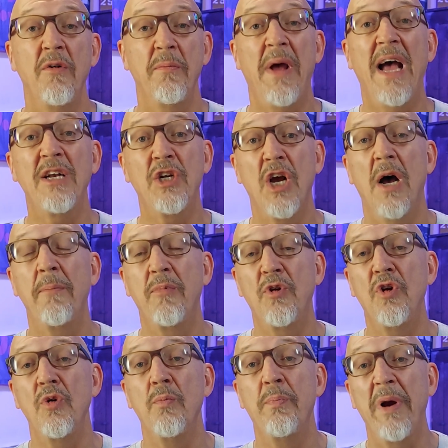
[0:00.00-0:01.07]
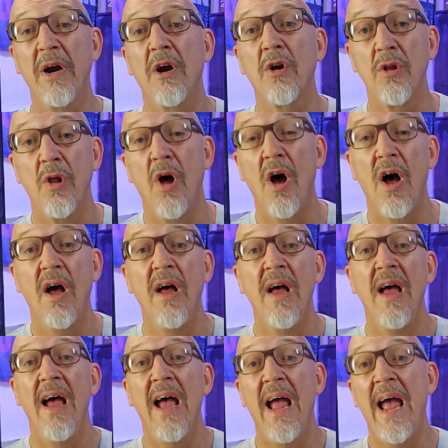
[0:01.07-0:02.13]
They would match up to Bear Claw
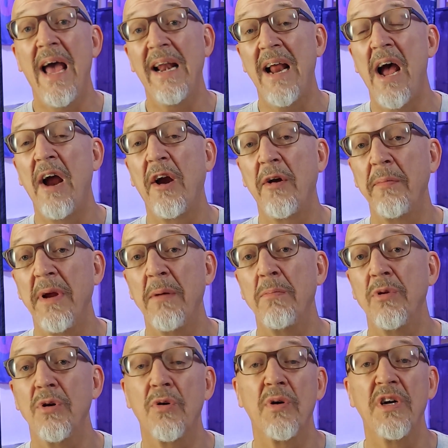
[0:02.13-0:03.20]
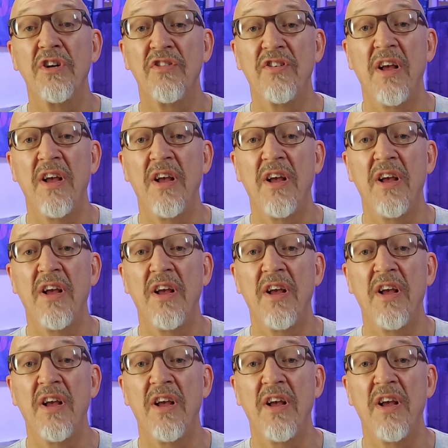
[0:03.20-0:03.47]
at Ironman Blue Ridge